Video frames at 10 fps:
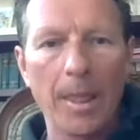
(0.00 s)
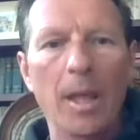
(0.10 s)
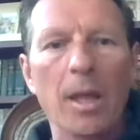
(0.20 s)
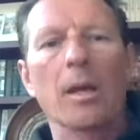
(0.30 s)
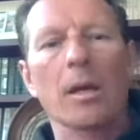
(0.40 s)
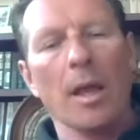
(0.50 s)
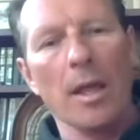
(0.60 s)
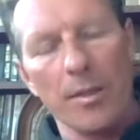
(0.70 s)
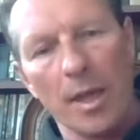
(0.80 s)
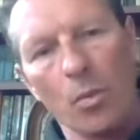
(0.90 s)
and then
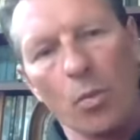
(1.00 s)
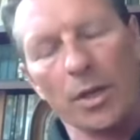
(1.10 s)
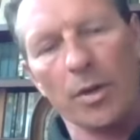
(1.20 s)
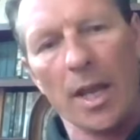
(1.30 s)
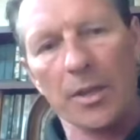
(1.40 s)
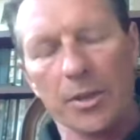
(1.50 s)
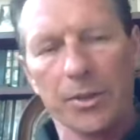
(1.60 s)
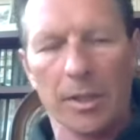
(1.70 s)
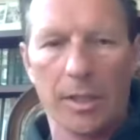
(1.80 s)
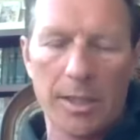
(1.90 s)
we created
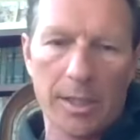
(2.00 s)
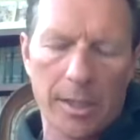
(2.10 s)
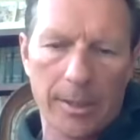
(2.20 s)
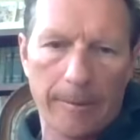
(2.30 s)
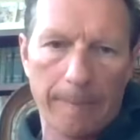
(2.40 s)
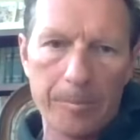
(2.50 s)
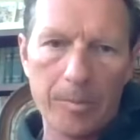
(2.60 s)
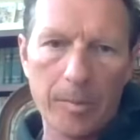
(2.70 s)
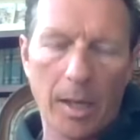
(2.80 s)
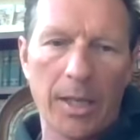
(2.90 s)
uh, um,
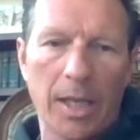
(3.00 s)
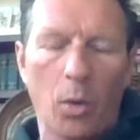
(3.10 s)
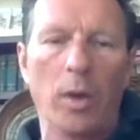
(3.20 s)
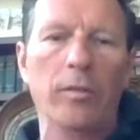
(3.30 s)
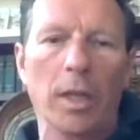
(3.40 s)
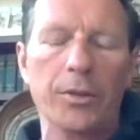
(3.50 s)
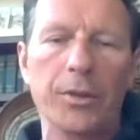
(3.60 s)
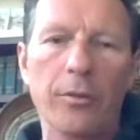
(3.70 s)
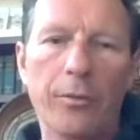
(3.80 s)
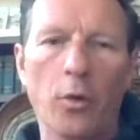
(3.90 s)
an equivalent for